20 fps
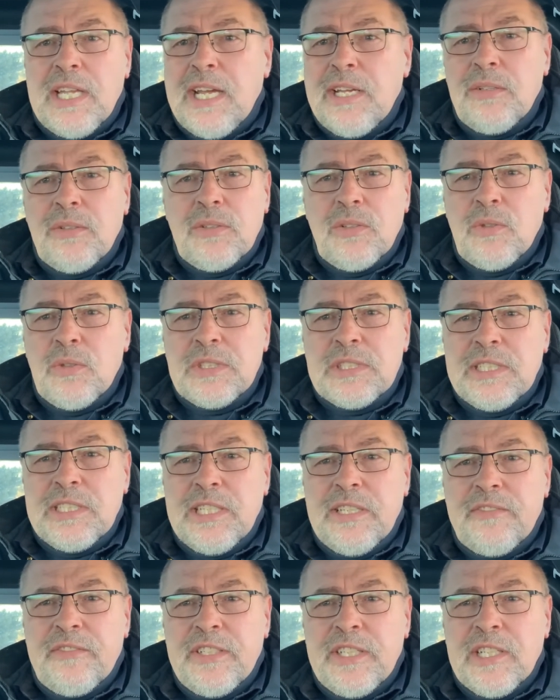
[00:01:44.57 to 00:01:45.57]
I don't know what's in
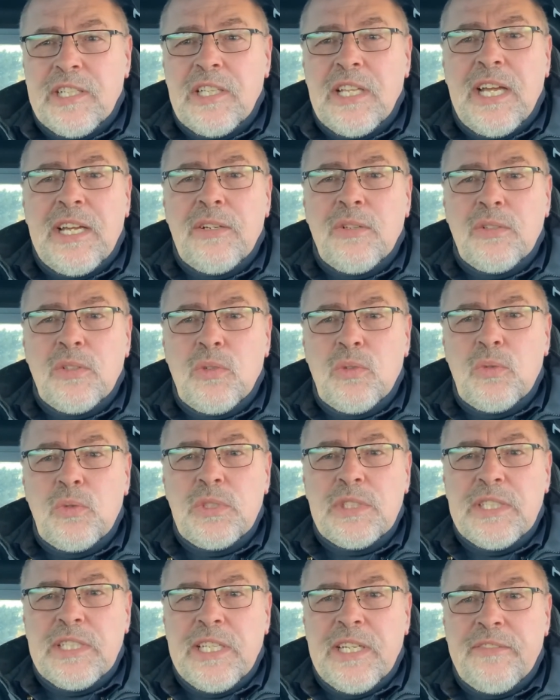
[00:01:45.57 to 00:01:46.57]
that vehicle. I don't know
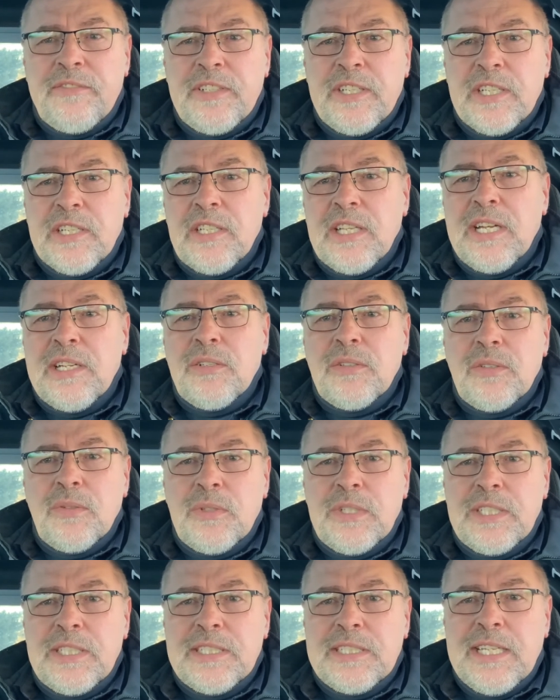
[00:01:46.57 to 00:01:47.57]
who's in that vehicle. I don't know
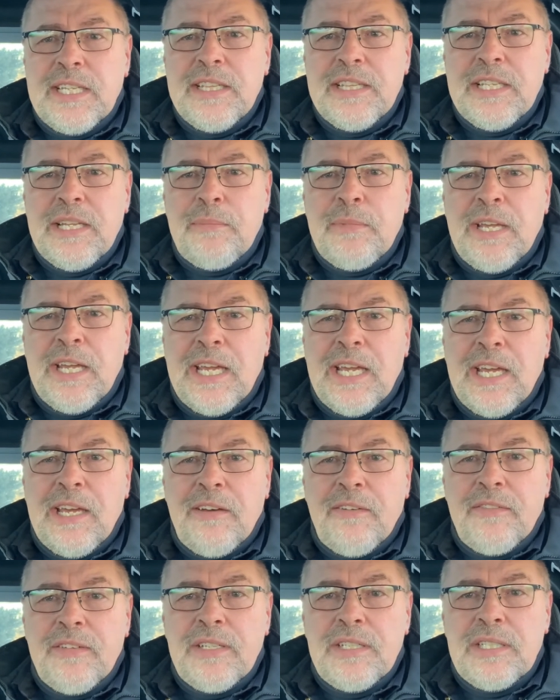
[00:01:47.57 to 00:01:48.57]
what intent they may
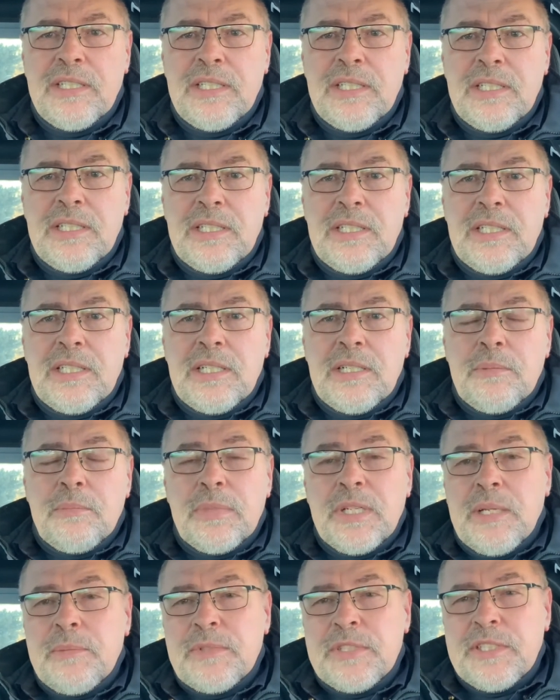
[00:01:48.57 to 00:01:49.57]
have.
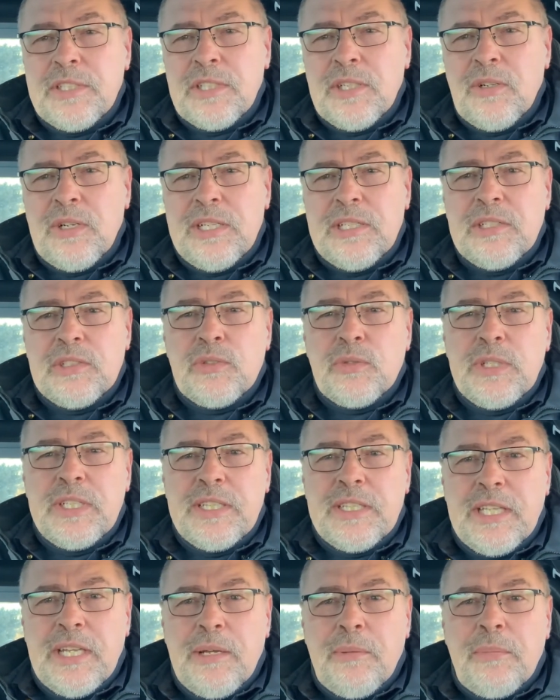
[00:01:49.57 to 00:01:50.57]
But I'm still going to
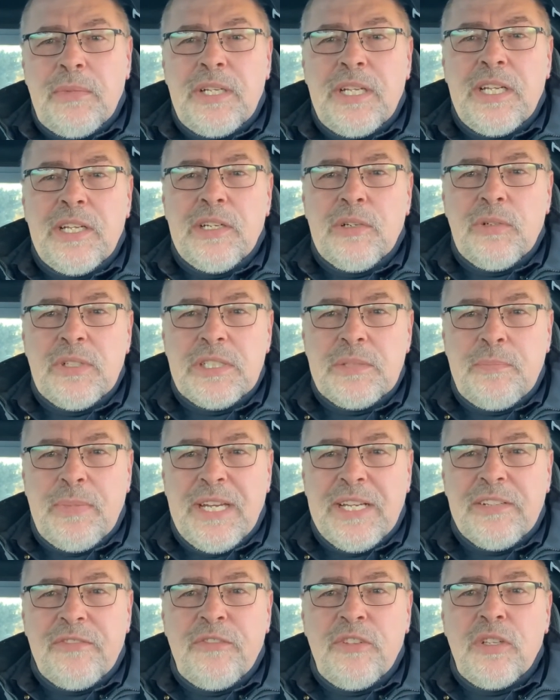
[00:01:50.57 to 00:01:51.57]
treat them in a
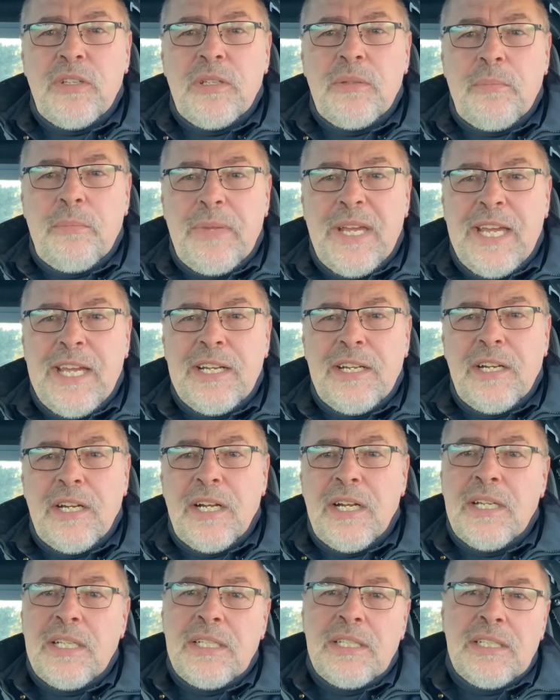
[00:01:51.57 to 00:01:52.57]
respectful
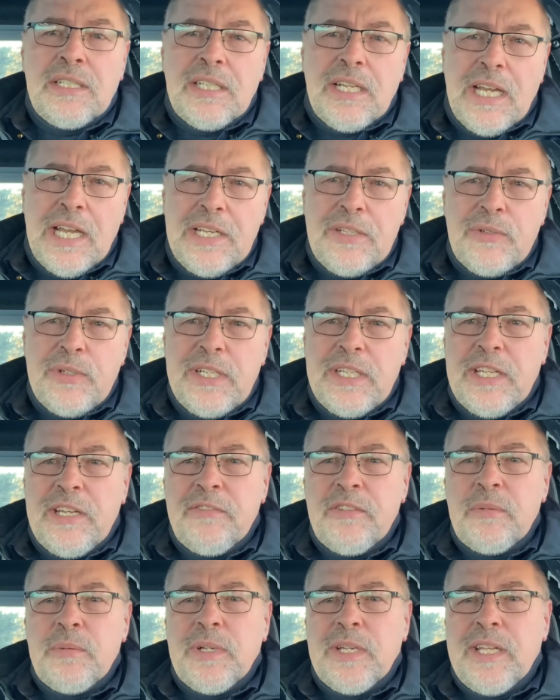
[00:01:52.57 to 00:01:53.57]
manner. I treat
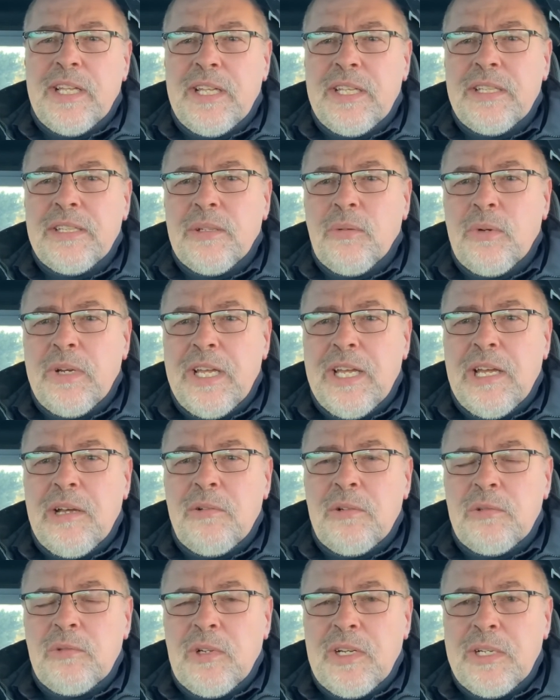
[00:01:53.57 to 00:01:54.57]
everybody the way I
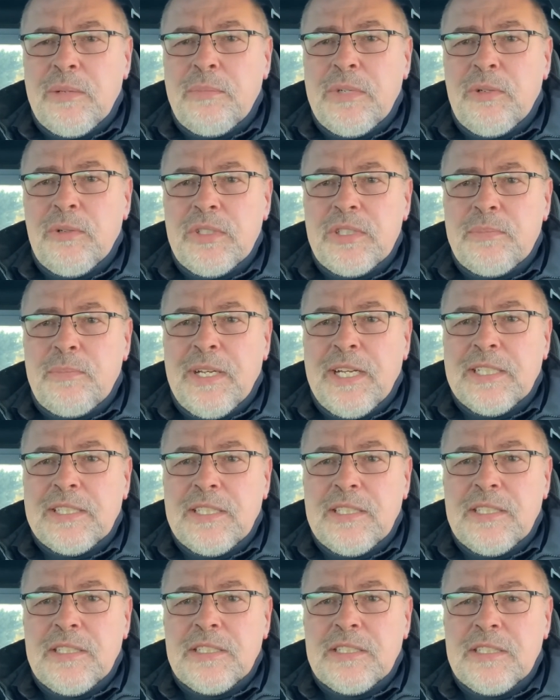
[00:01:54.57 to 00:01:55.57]
would want to be
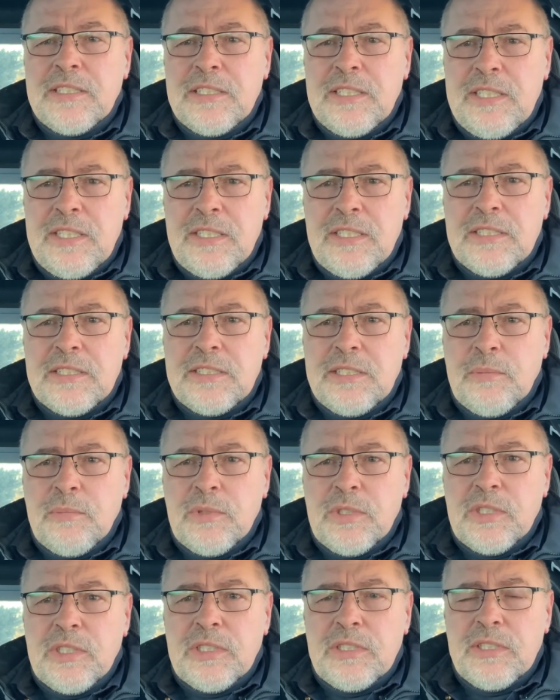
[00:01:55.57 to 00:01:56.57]
respected in a
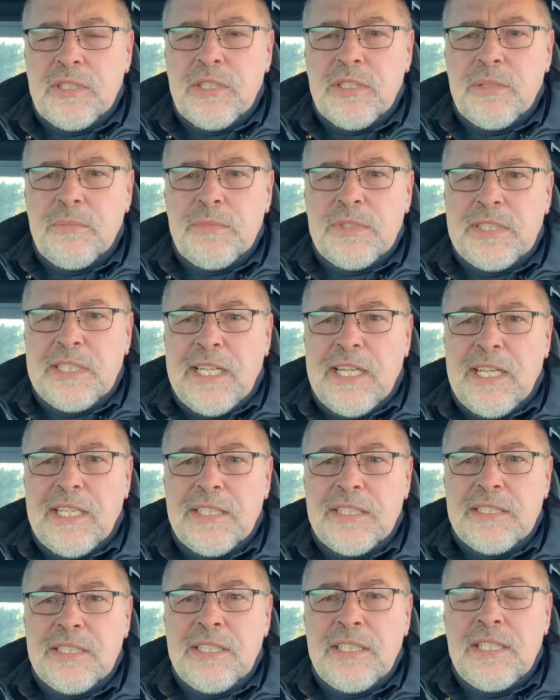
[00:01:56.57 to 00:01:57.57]
similar
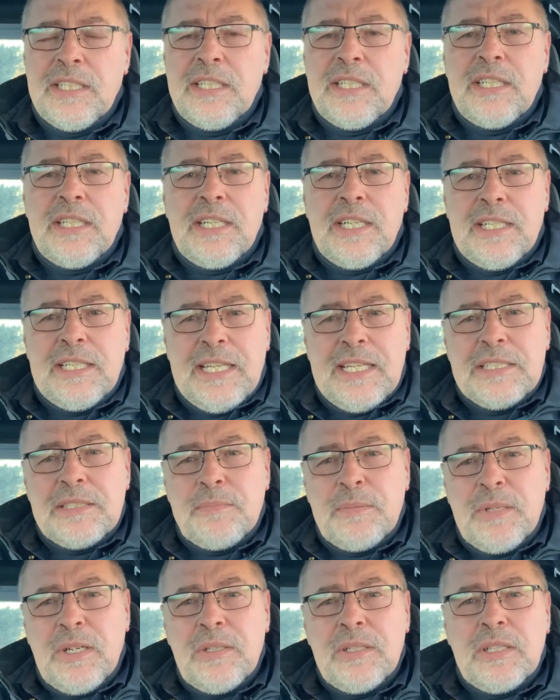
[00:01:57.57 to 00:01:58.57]
circumstance. And that's
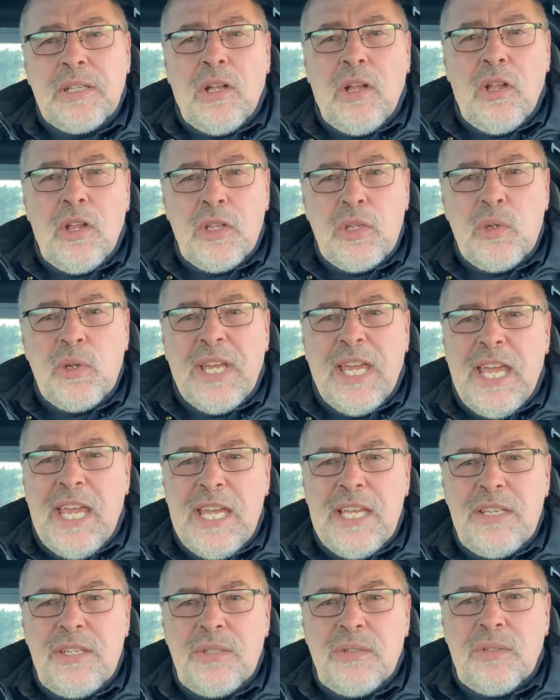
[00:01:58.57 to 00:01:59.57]
about all you
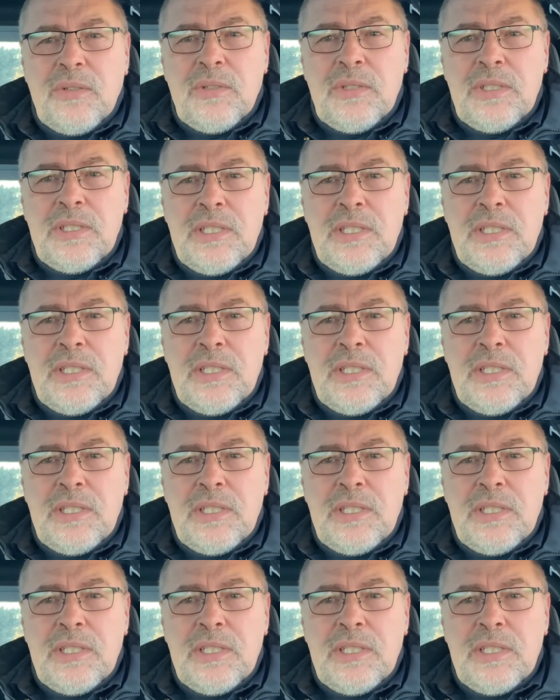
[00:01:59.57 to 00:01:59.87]
can do.